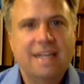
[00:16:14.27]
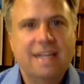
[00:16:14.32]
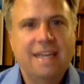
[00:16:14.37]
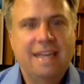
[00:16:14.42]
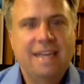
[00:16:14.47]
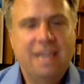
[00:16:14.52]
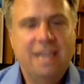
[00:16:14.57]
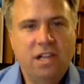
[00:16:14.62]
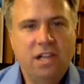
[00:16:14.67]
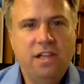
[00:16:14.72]

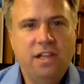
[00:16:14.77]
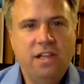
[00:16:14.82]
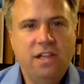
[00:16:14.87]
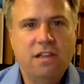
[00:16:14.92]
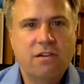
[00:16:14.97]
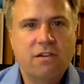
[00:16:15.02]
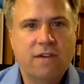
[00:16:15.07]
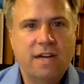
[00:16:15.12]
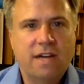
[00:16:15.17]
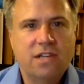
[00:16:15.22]
killing
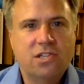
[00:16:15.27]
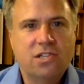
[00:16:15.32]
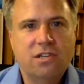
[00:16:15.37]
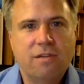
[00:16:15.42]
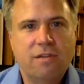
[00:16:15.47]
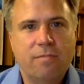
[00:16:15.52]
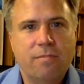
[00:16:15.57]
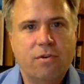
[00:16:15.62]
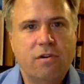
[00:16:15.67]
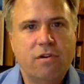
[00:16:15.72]
the greatest
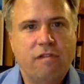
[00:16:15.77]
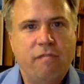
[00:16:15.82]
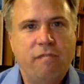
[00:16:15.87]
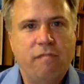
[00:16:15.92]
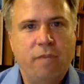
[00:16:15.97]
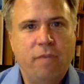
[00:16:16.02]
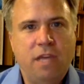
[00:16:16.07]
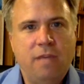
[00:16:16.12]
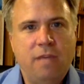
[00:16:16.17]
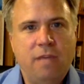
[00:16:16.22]
number
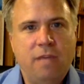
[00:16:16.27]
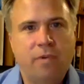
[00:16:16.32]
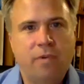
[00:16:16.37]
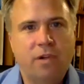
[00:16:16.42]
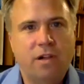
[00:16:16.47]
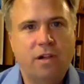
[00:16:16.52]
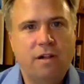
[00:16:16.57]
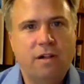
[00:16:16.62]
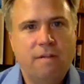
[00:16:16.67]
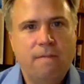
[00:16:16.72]
of
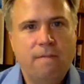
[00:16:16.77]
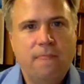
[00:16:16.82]
people